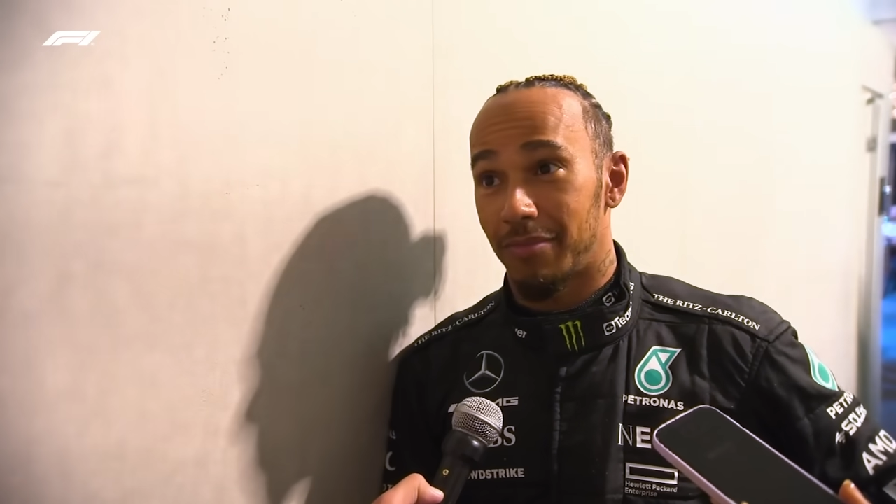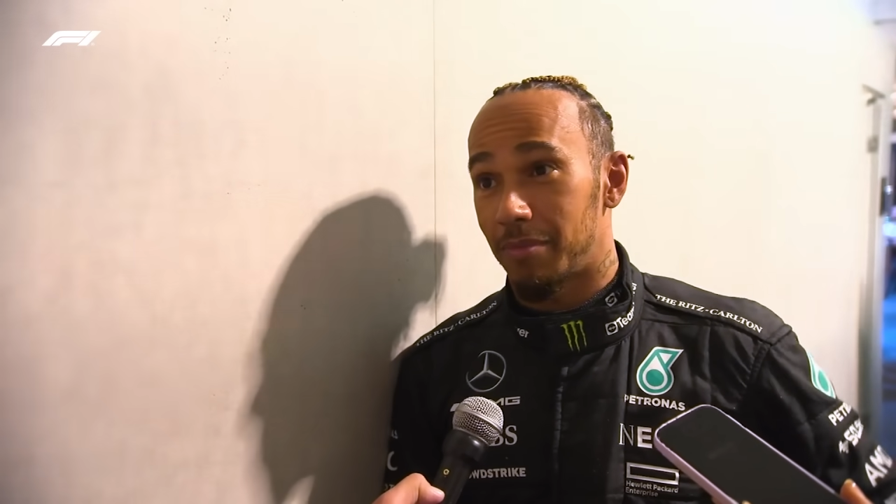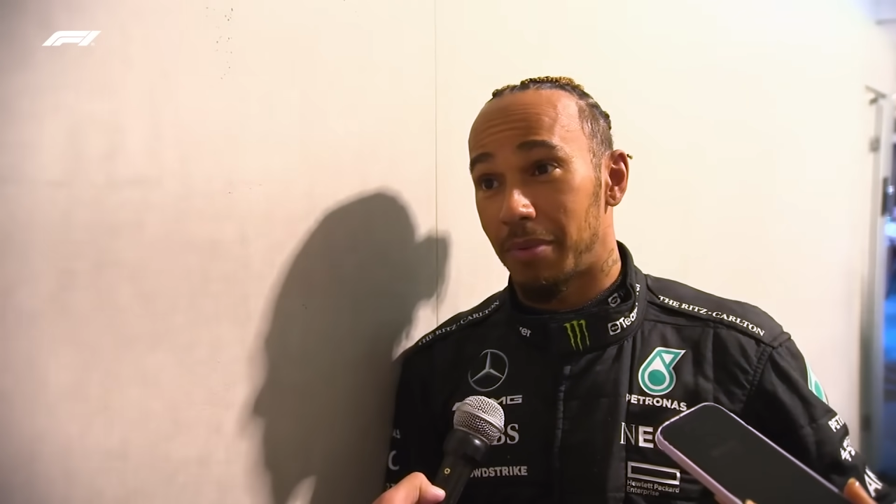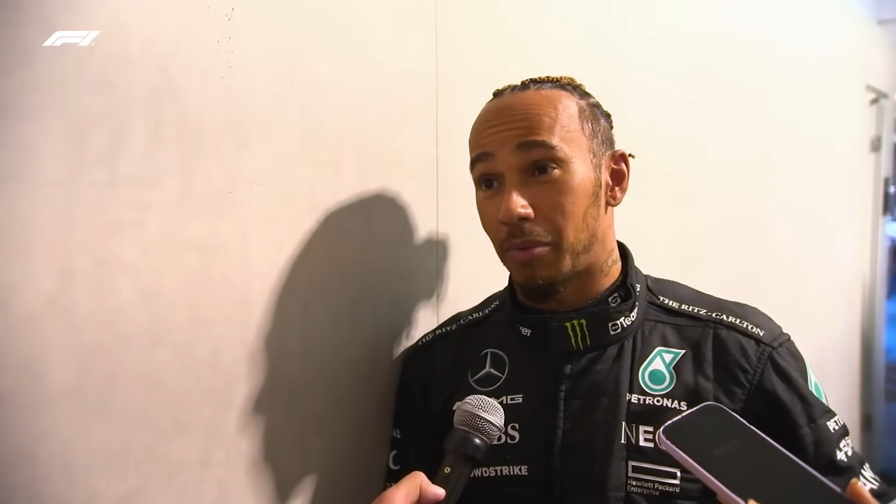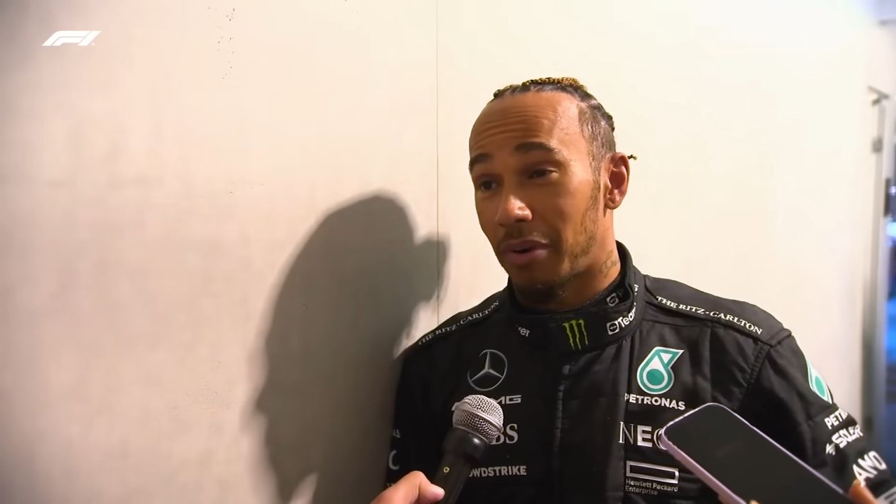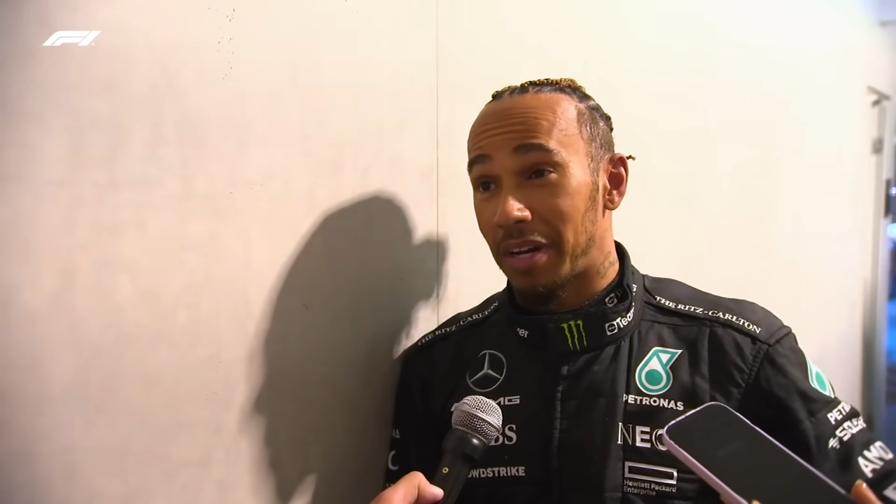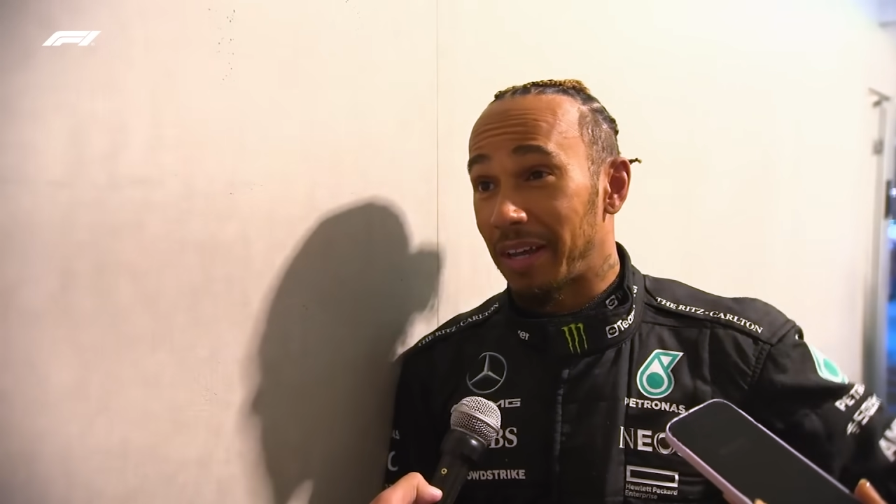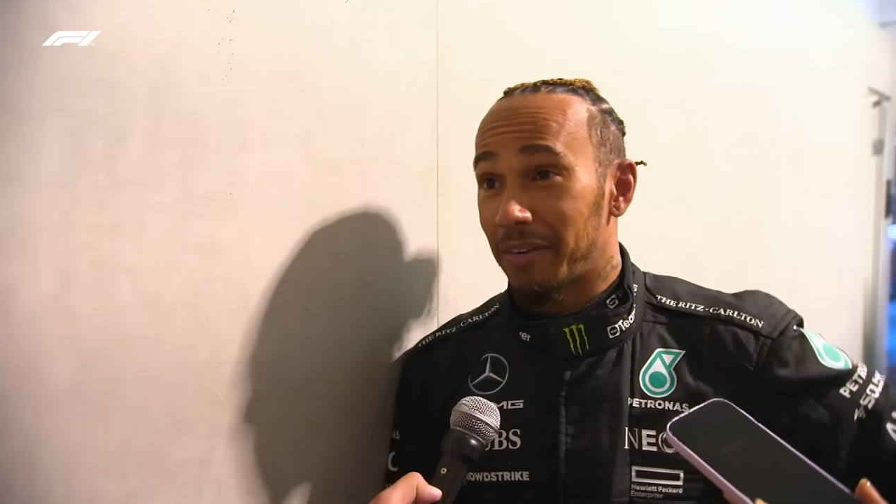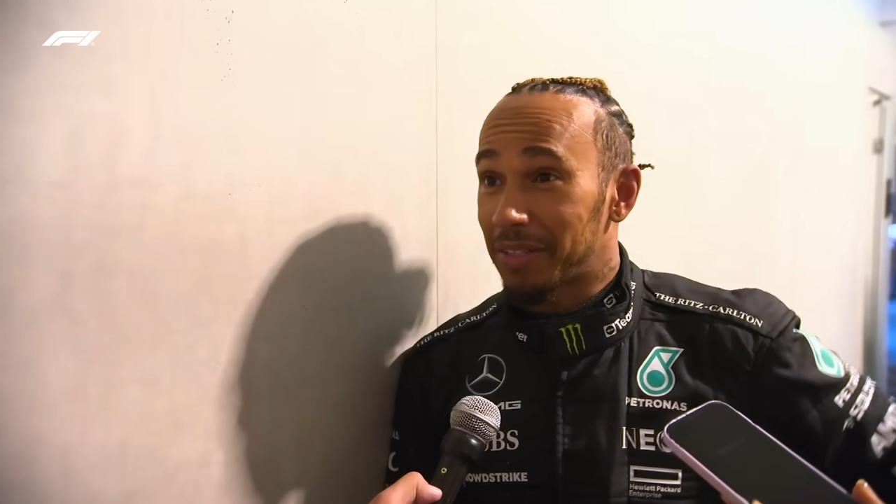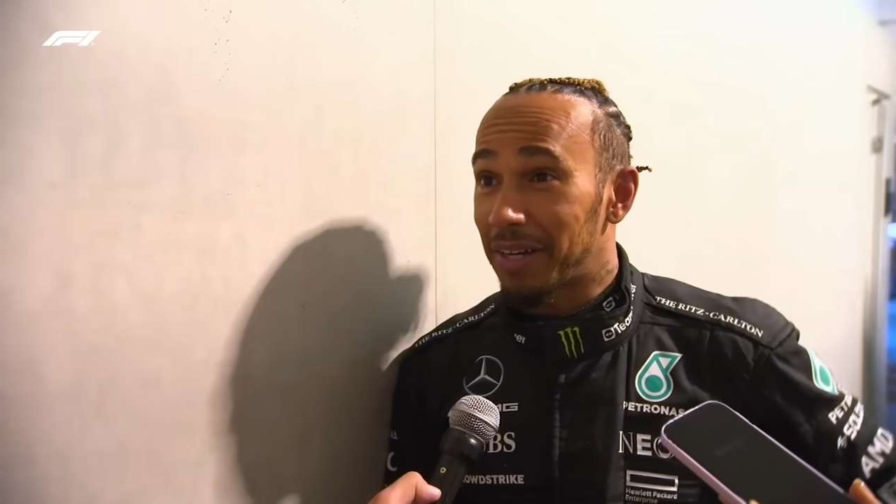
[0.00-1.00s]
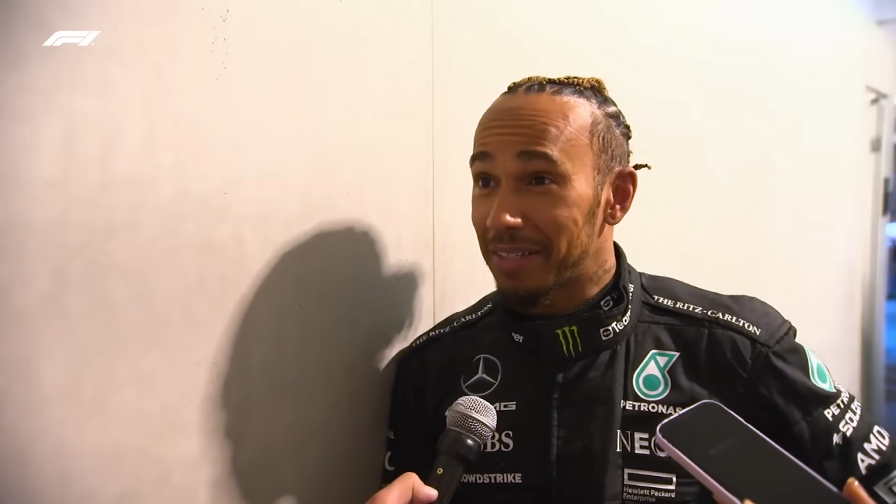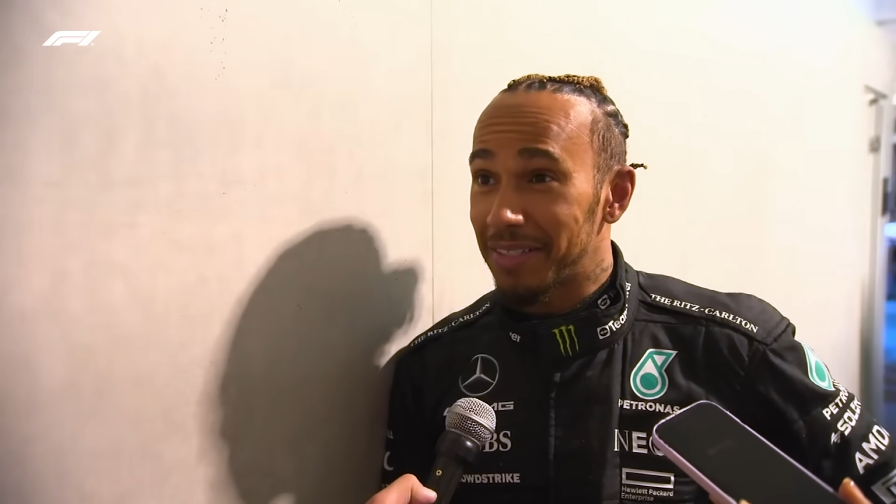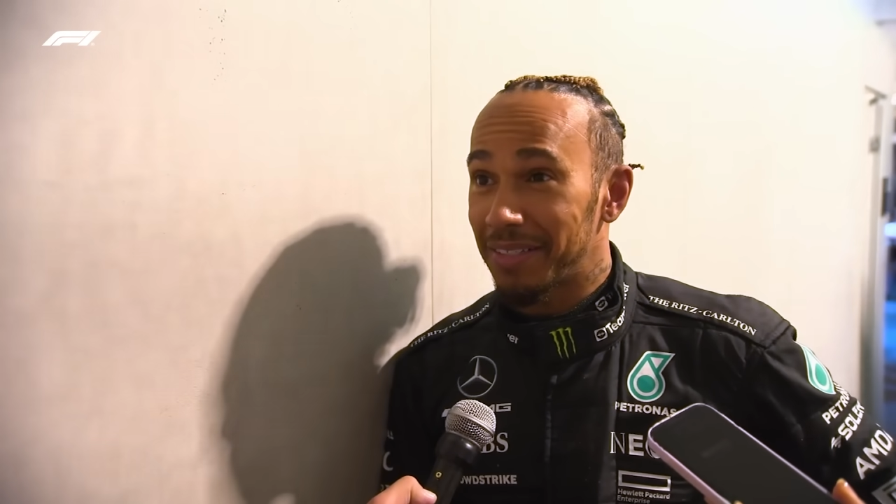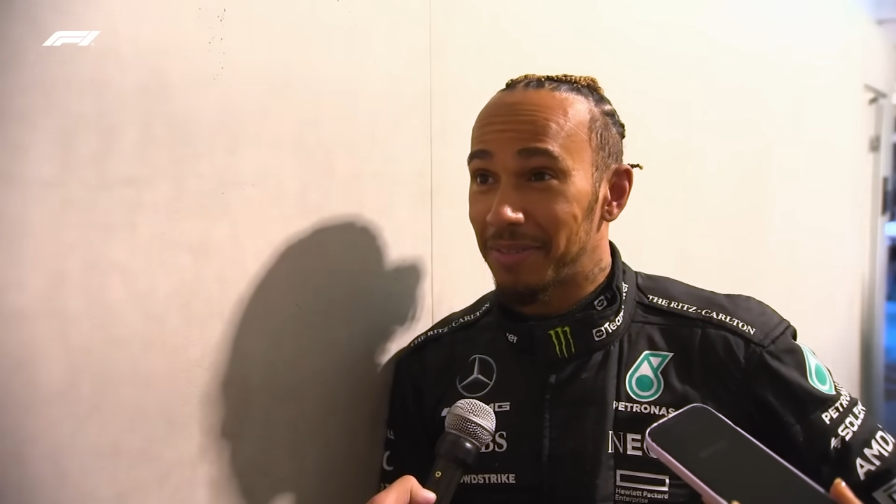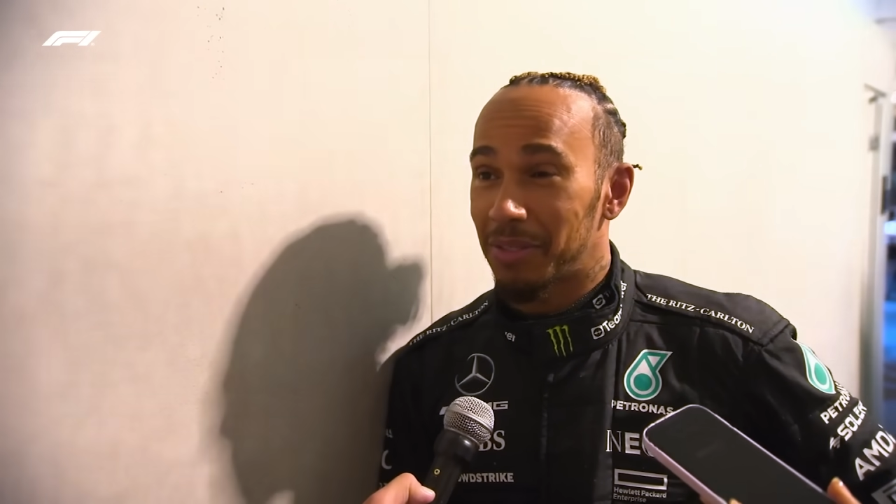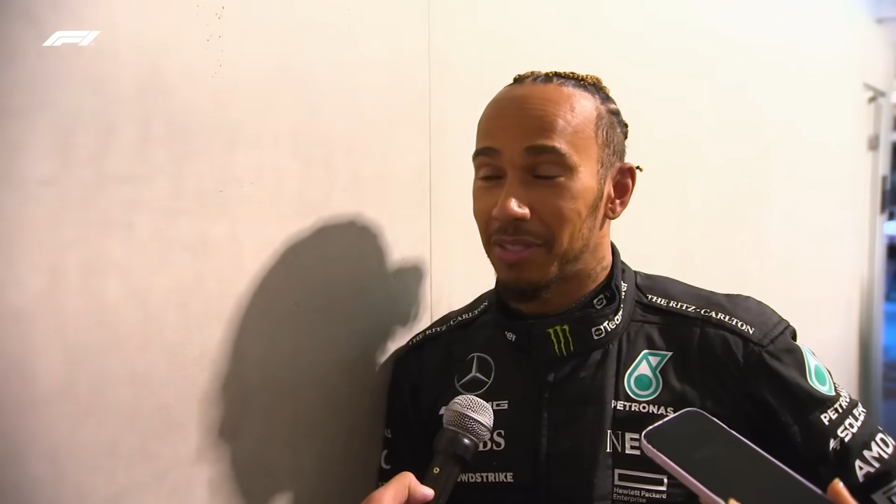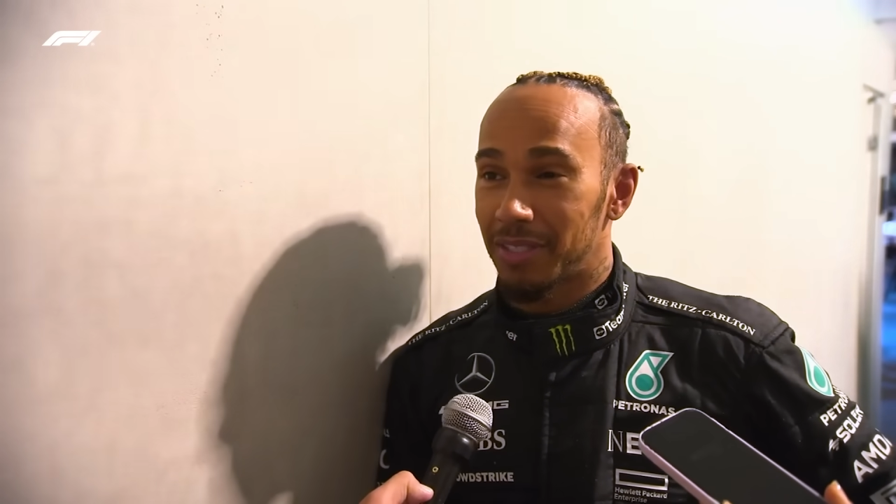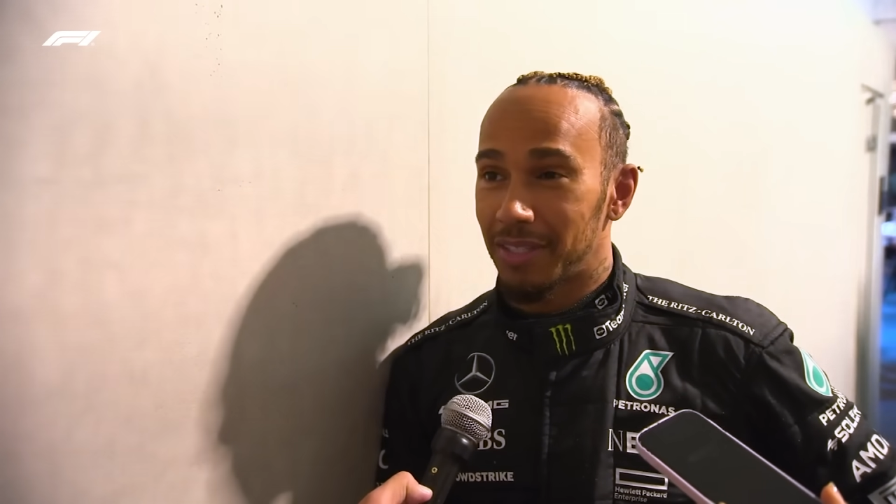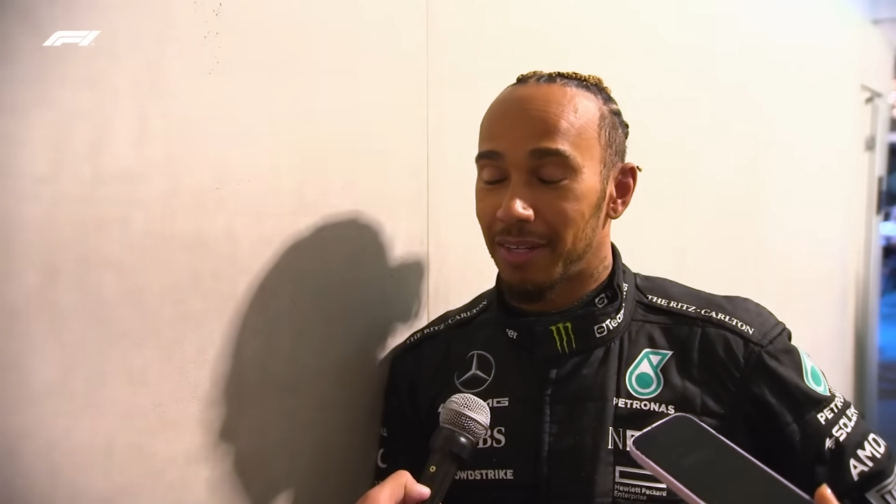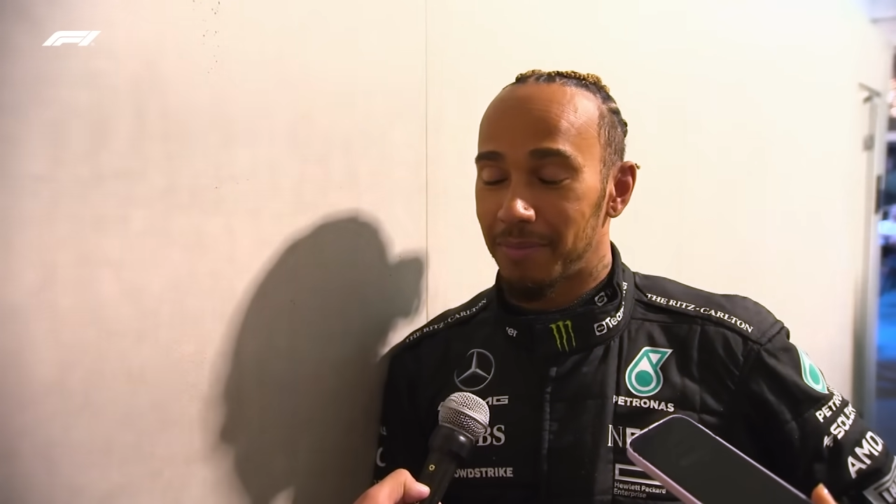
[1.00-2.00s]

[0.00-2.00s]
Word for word: people running out of tires, which is,